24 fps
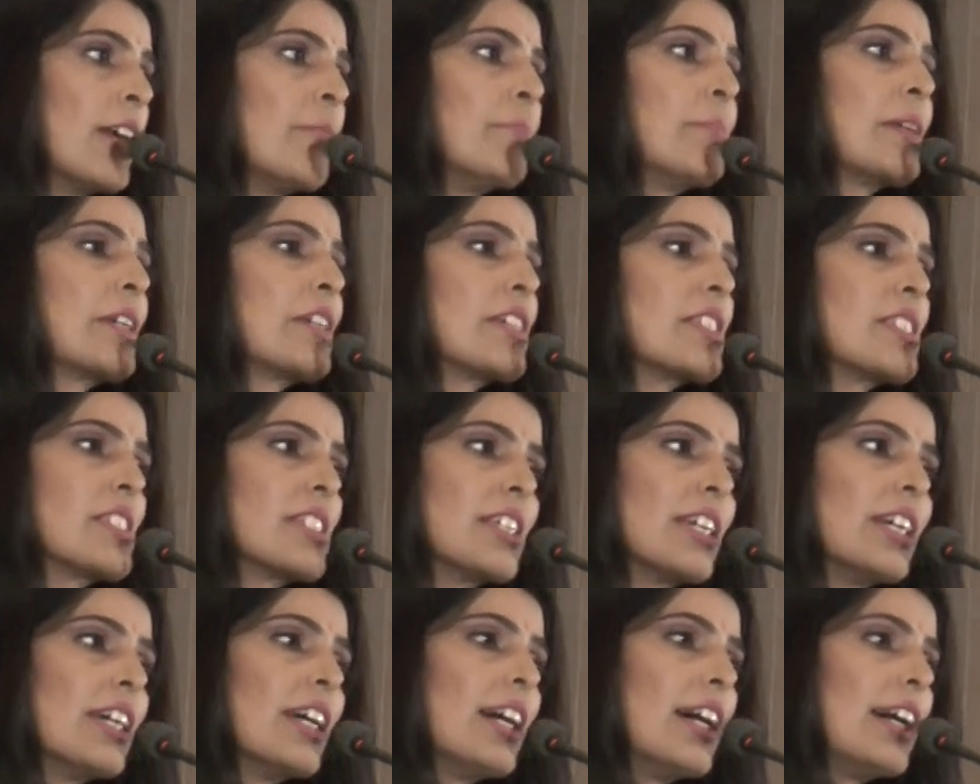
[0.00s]
Because
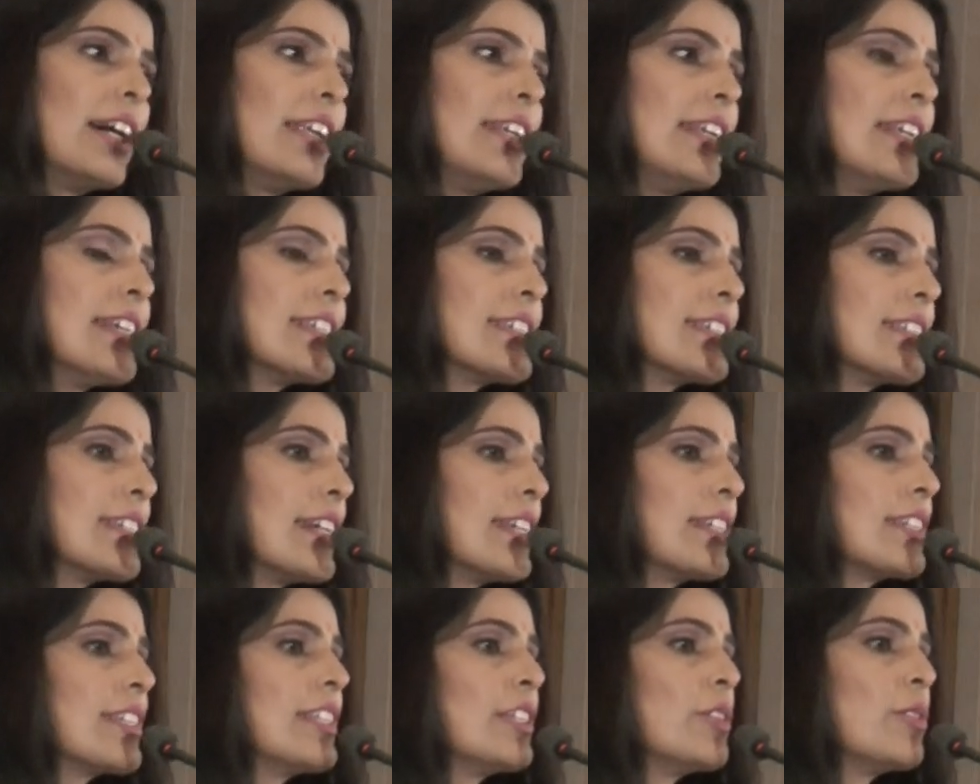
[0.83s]
unless and
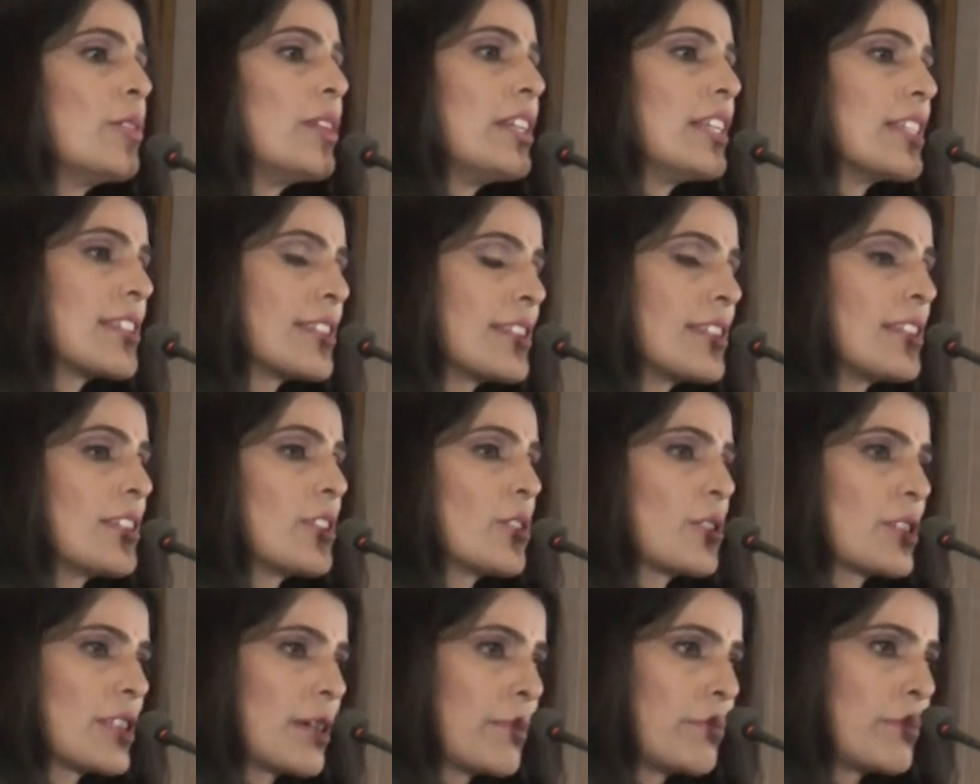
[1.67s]
until you listen
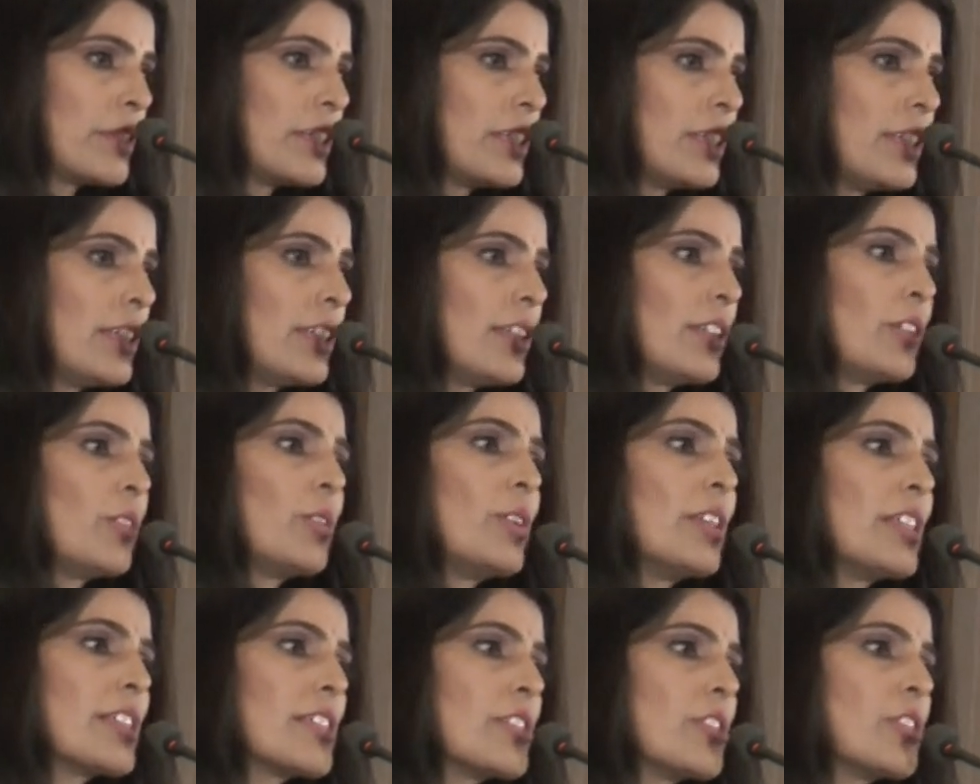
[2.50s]
to somebody, you
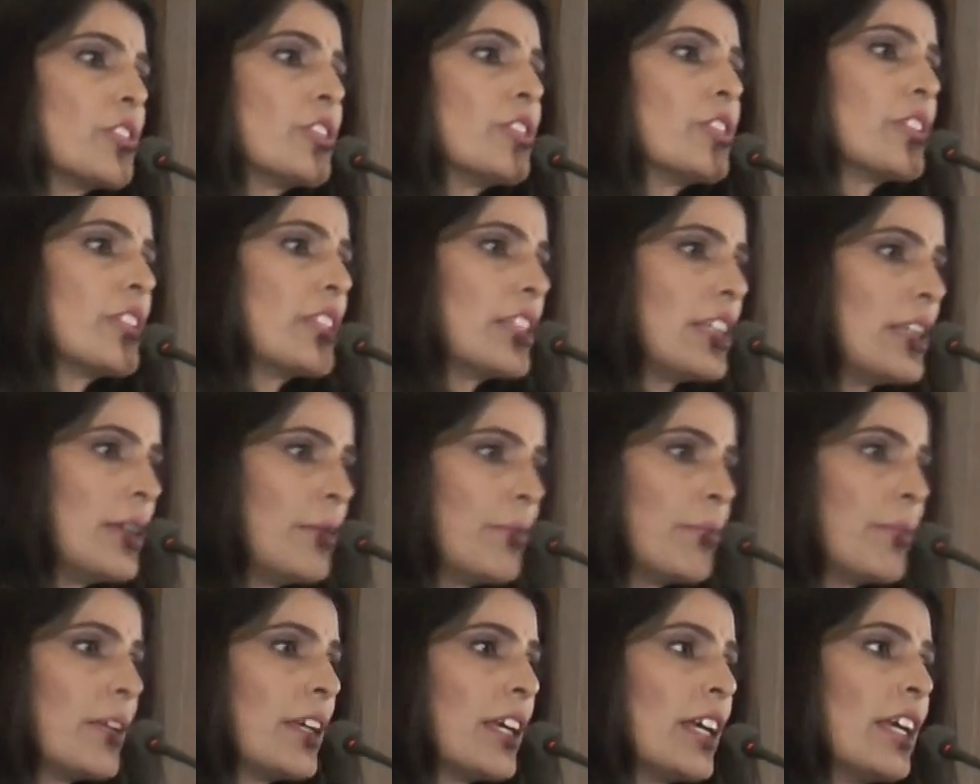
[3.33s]
listen to your team,